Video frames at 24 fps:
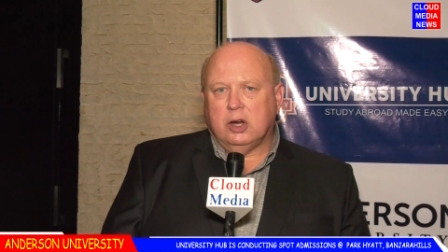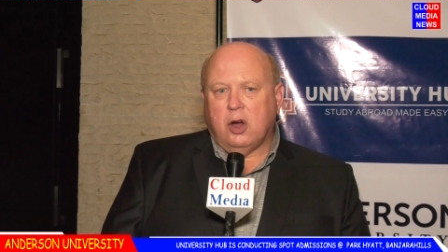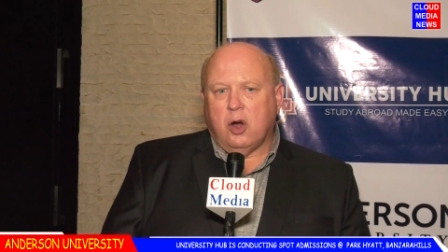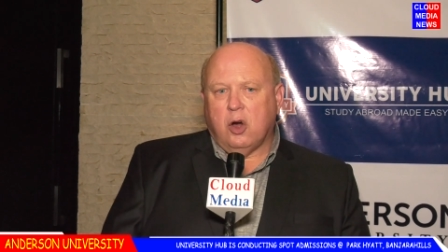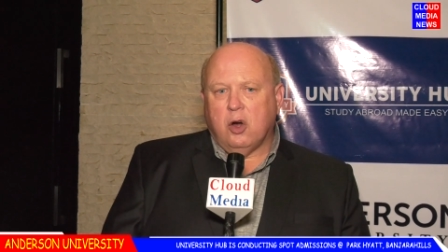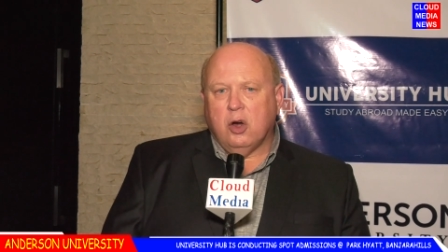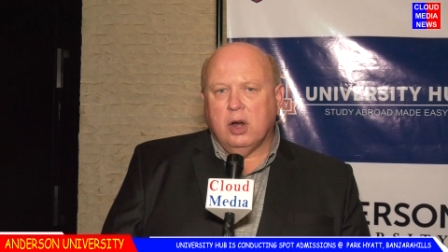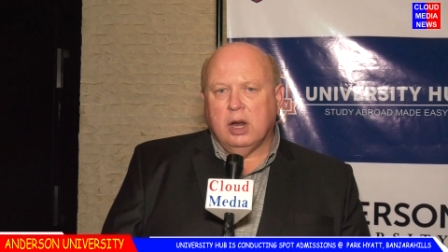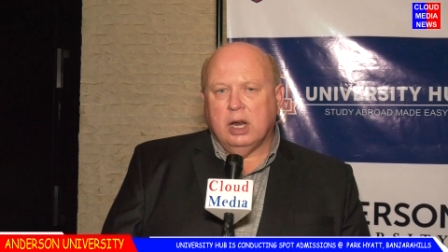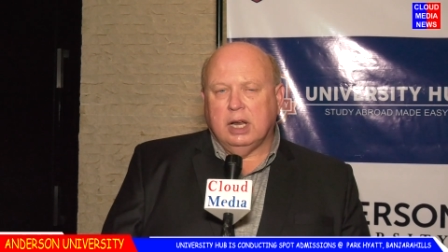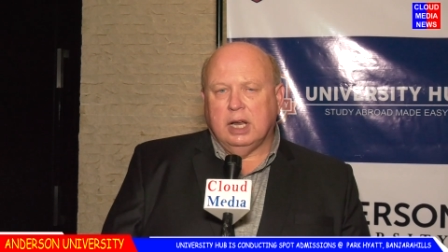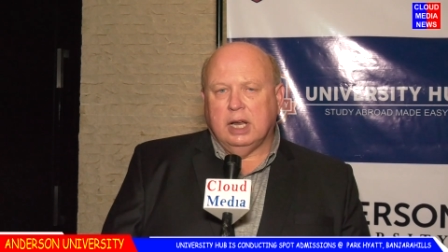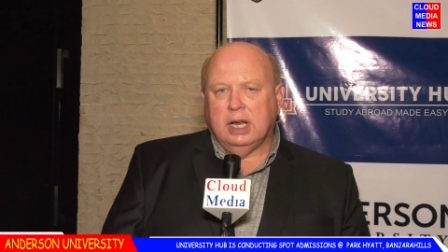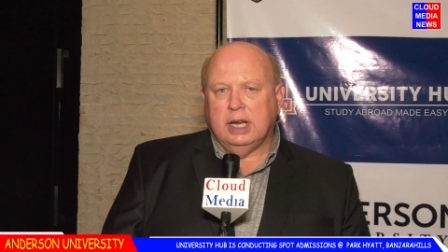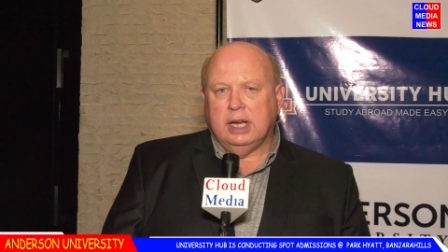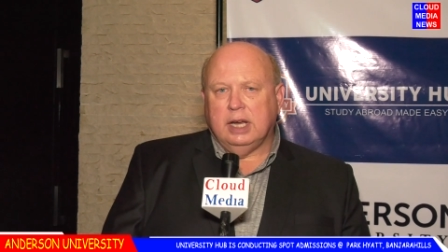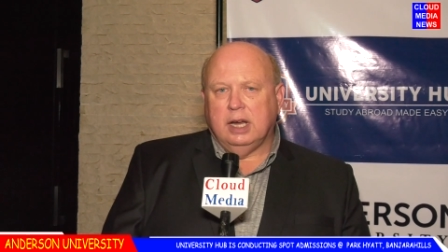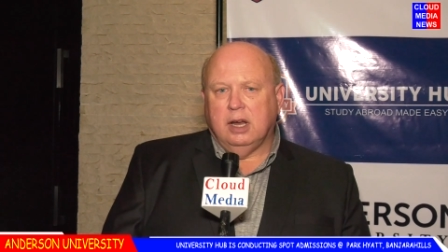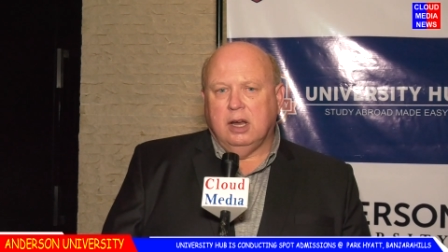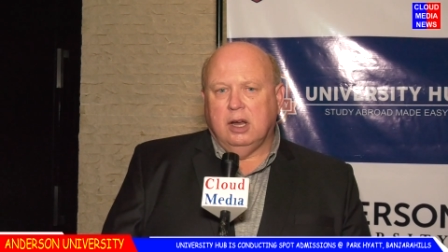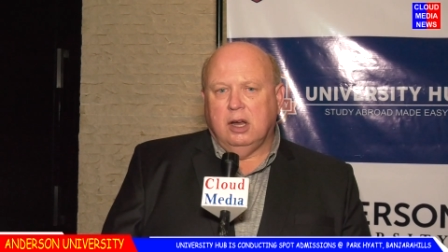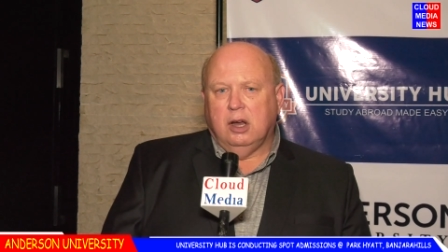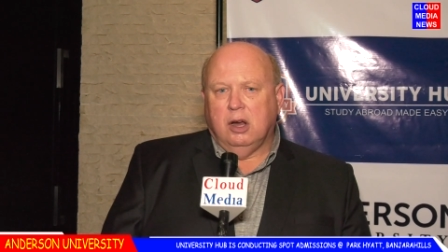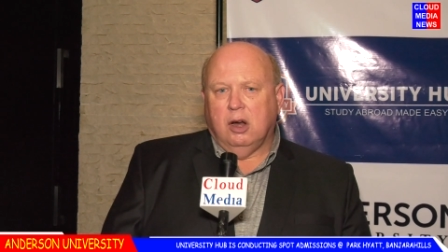currently
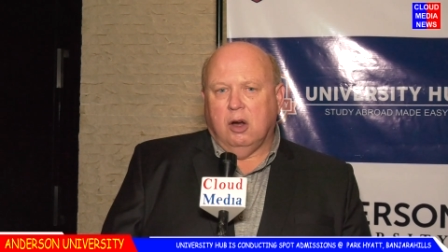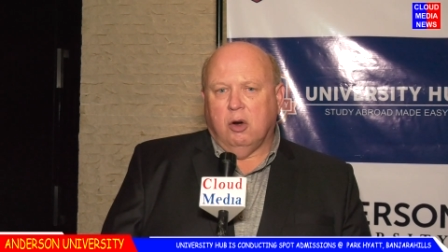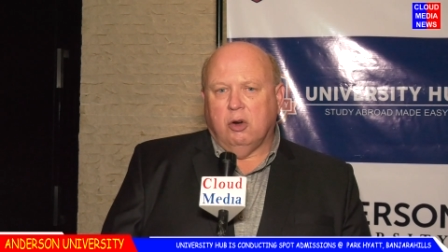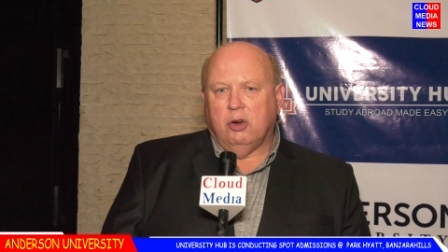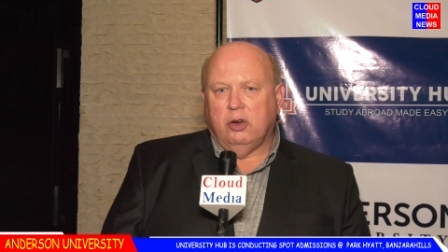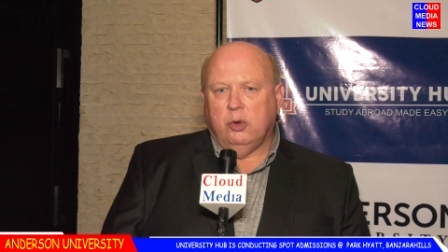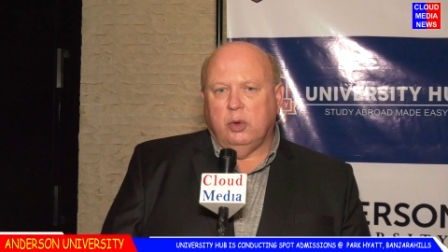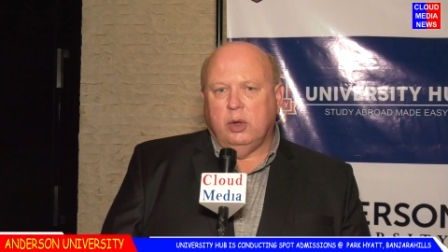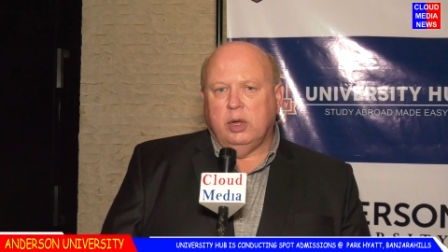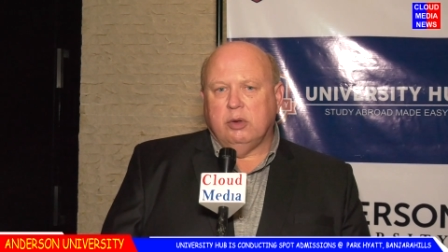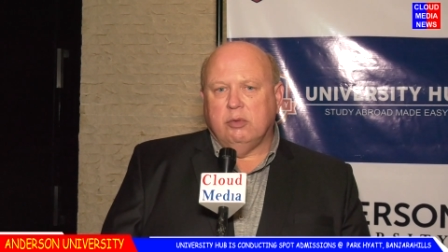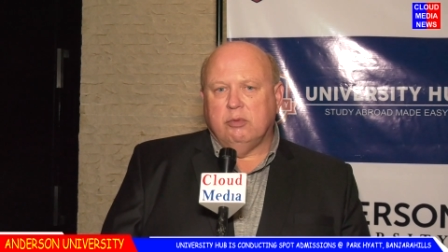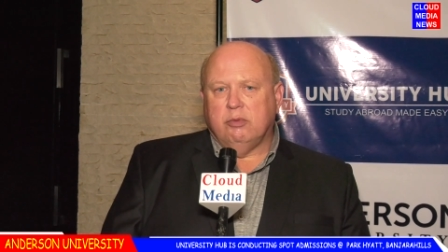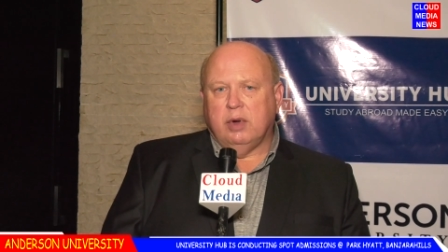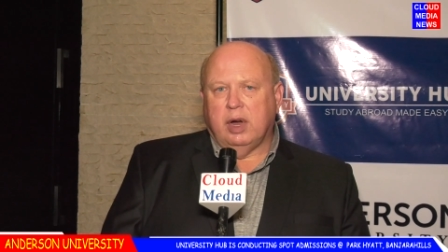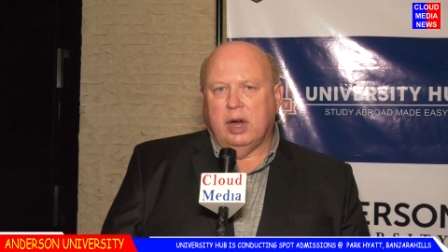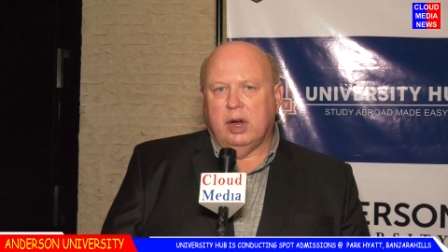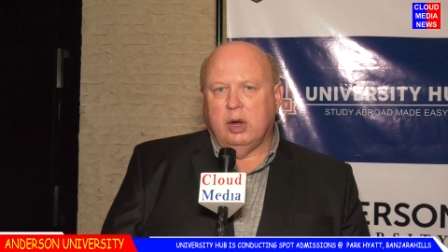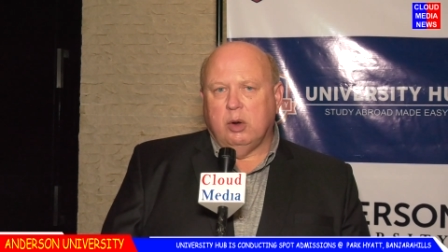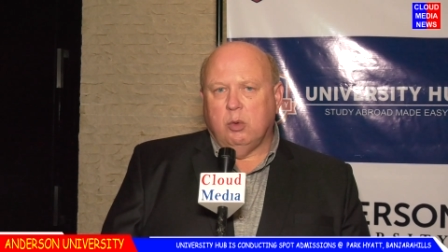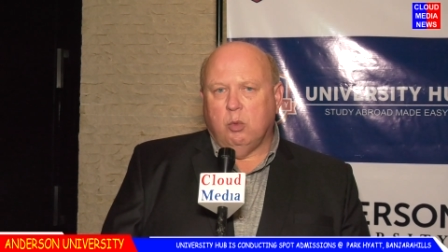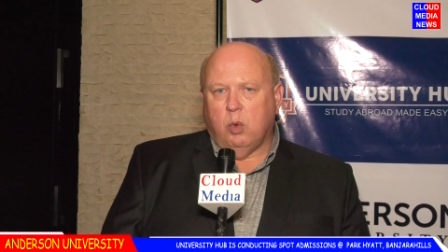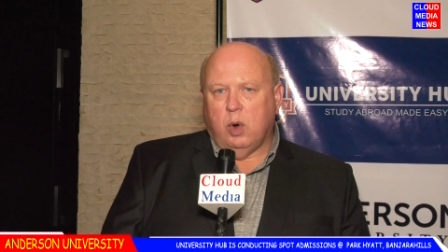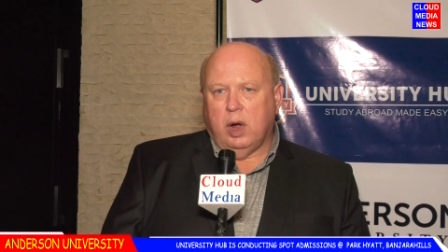are doing
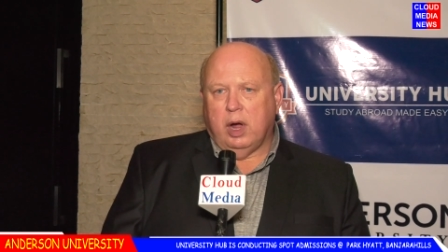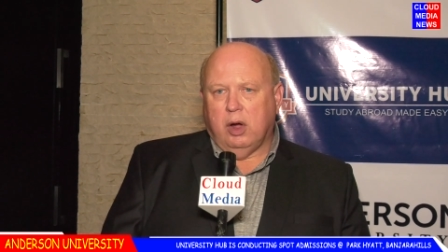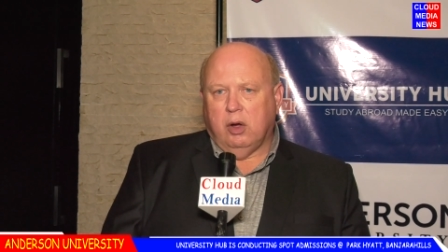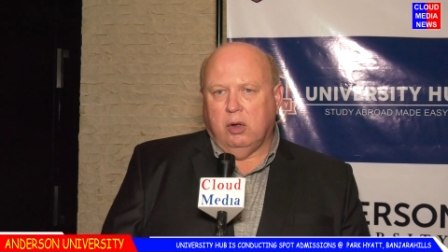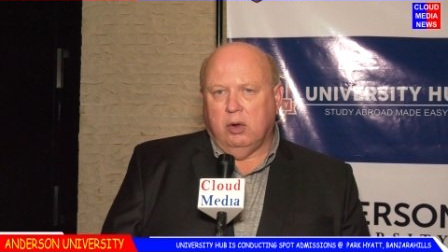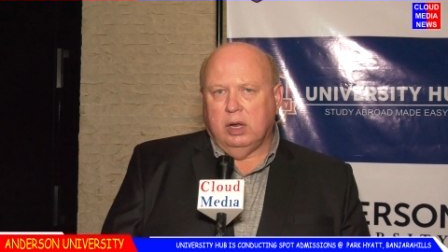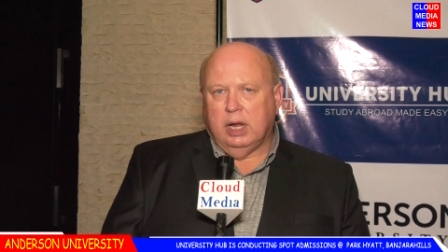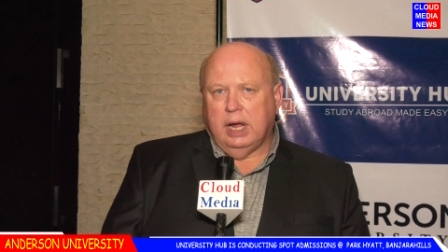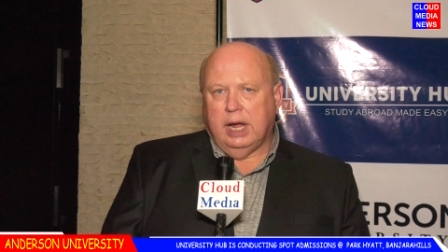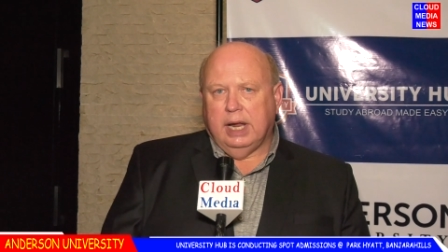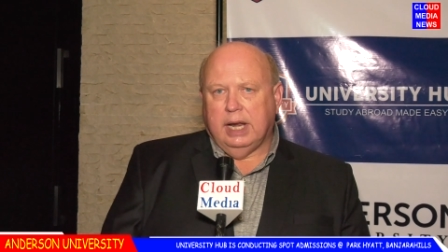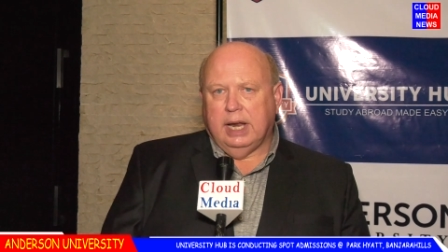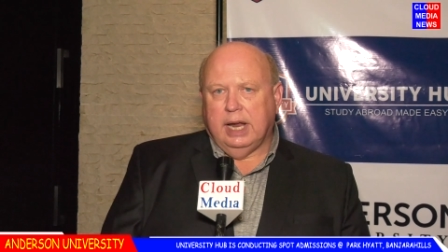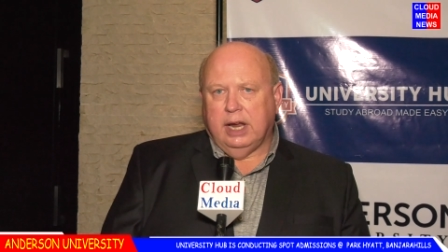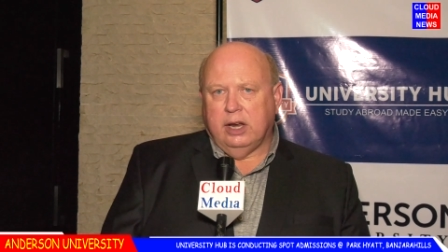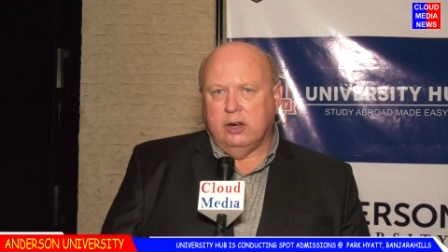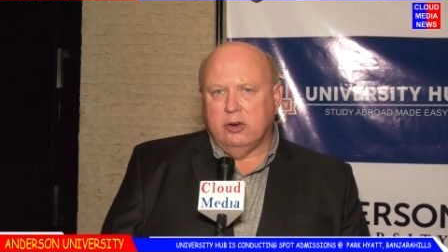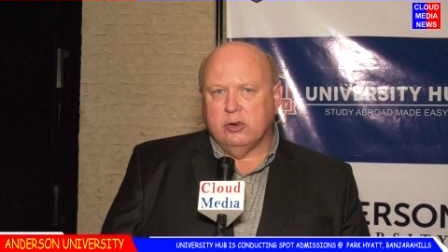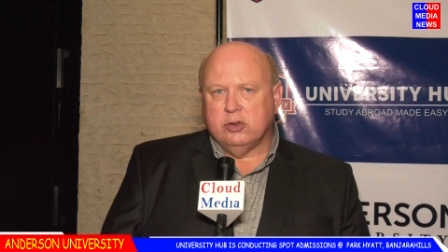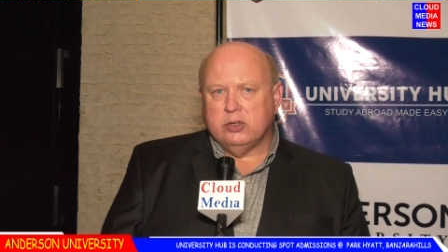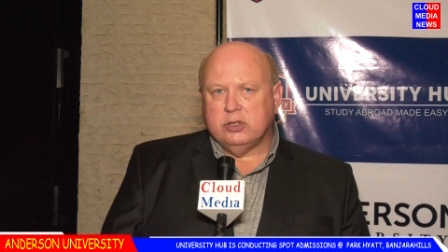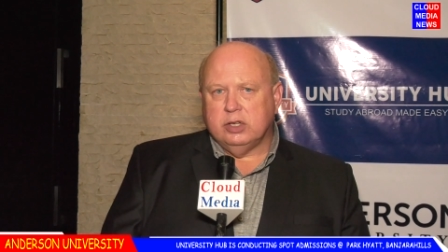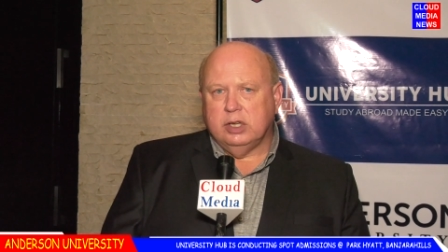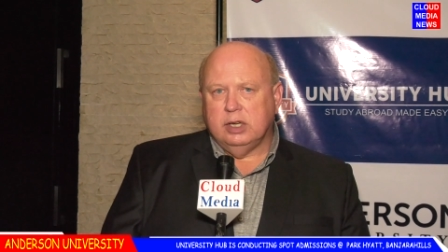very well at
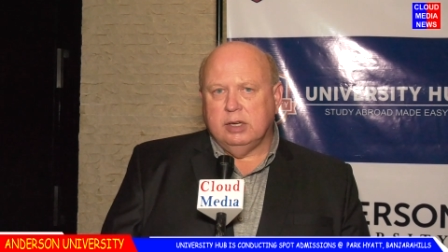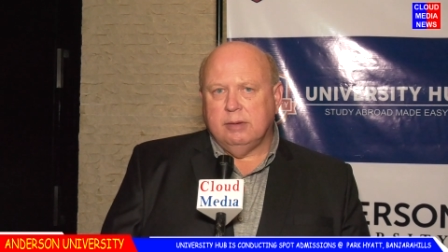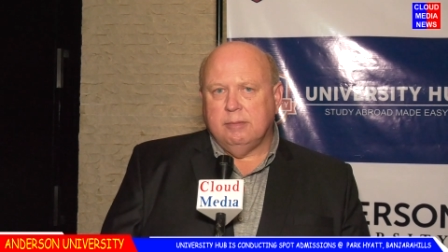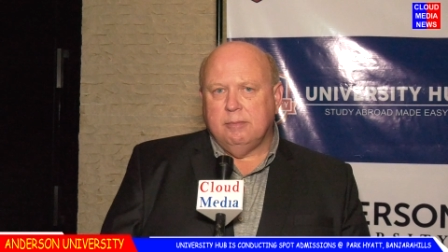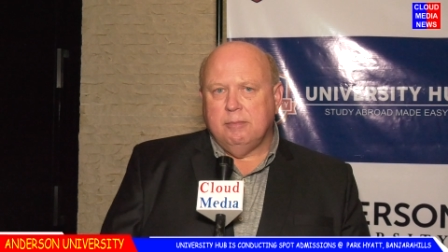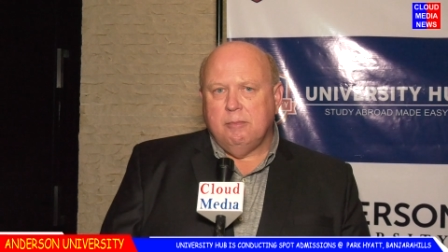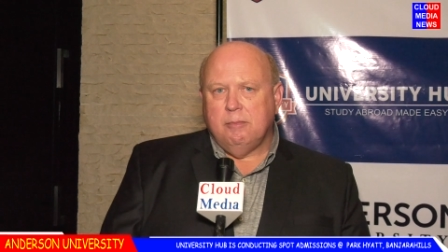Anderson,